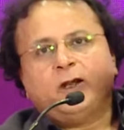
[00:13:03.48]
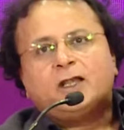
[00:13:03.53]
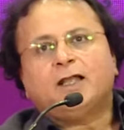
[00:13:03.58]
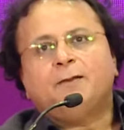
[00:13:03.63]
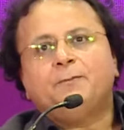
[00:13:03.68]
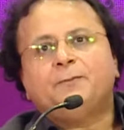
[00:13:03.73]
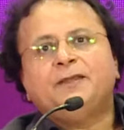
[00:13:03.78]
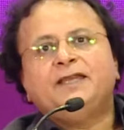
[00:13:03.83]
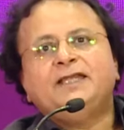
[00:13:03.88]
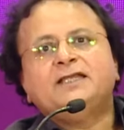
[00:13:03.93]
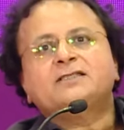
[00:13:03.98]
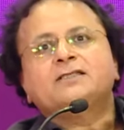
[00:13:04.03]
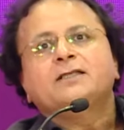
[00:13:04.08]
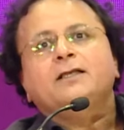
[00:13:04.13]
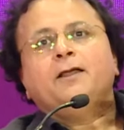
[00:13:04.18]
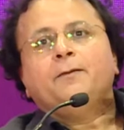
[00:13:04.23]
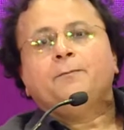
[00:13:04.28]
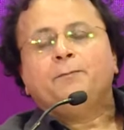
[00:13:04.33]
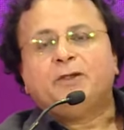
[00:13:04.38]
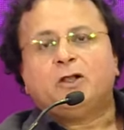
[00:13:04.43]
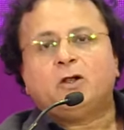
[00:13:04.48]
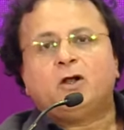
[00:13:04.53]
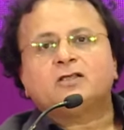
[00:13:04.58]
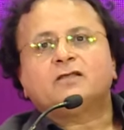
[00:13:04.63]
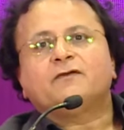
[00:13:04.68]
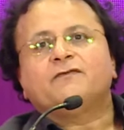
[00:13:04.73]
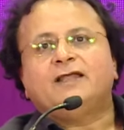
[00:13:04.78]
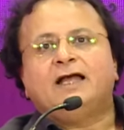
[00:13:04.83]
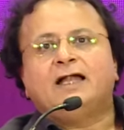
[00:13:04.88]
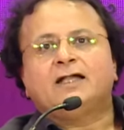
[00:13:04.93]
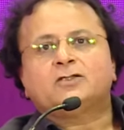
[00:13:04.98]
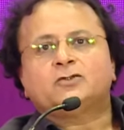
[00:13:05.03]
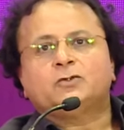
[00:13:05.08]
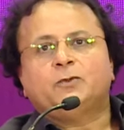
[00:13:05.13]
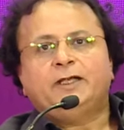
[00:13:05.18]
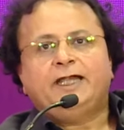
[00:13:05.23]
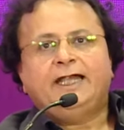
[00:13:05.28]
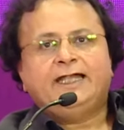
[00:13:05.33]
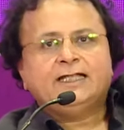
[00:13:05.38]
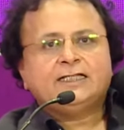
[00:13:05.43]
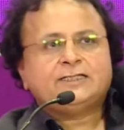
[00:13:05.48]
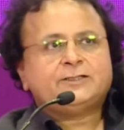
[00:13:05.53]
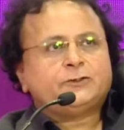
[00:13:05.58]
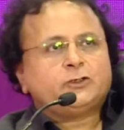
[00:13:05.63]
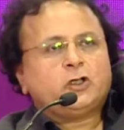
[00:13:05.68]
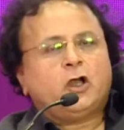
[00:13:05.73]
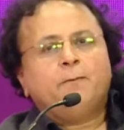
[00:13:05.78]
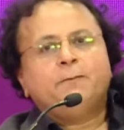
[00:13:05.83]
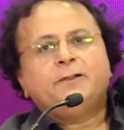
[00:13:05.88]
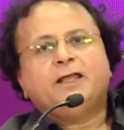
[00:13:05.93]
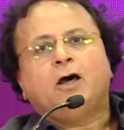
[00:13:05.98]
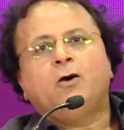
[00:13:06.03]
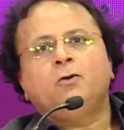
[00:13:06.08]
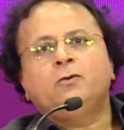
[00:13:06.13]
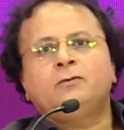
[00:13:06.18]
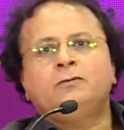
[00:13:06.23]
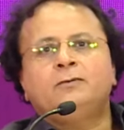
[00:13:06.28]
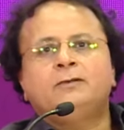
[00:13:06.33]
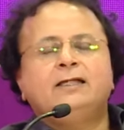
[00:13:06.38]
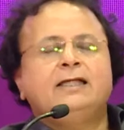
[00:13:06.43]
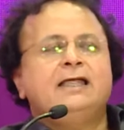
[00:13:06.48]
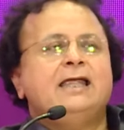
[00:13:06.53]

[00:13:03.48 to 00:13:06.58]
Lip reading: companies because of that. So it is top-down,